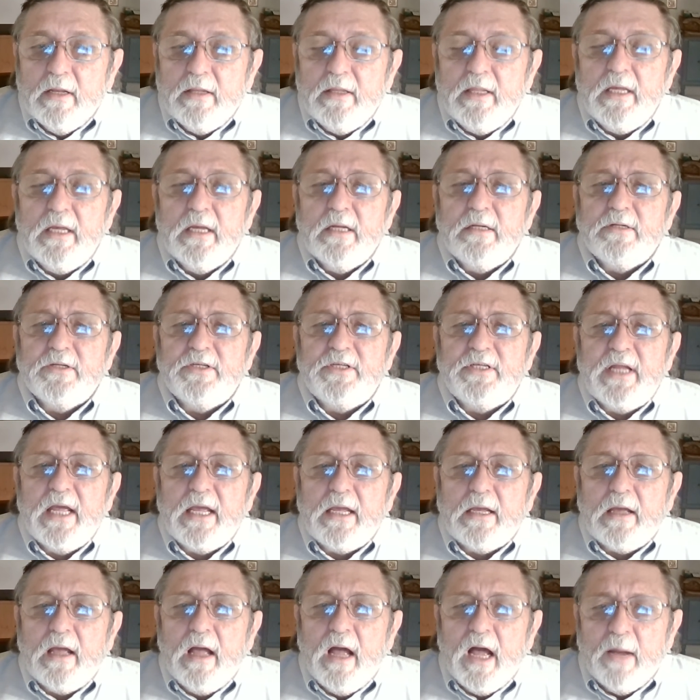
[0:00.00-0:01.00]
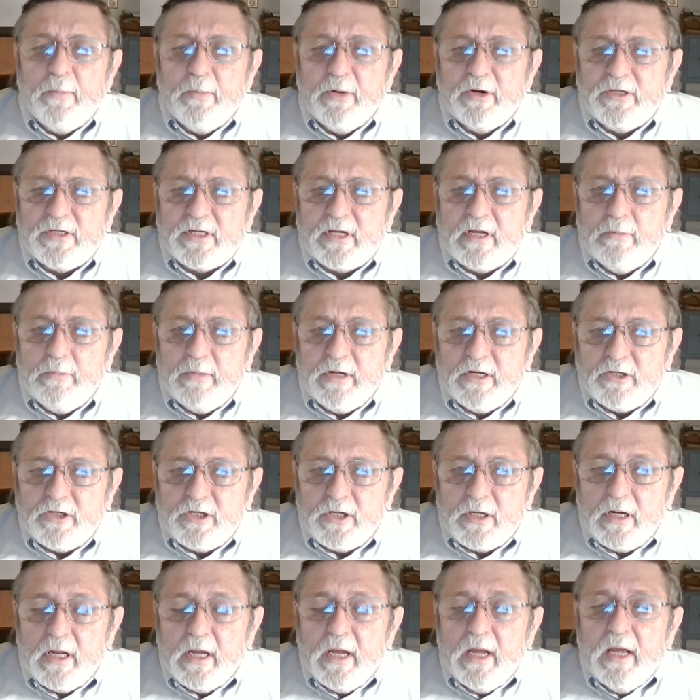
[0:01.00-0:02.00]
the Interstate Commerce
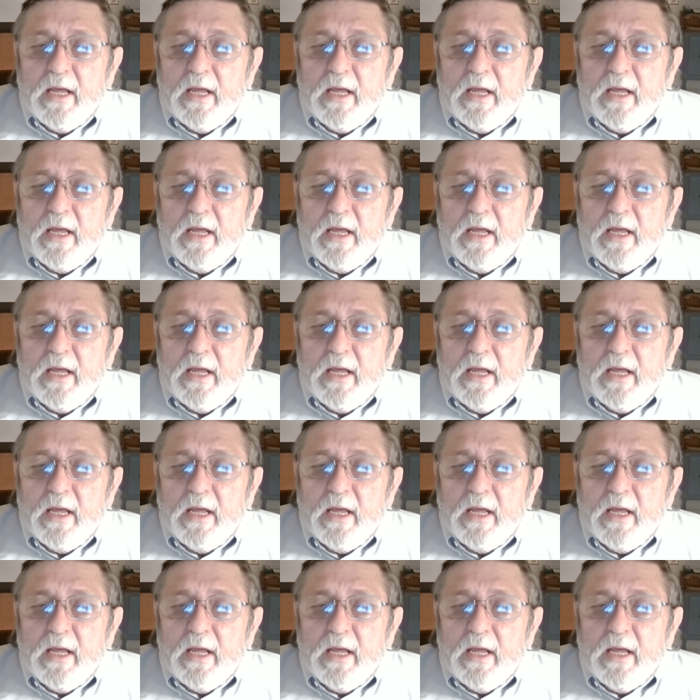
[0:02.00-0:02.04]
Commission,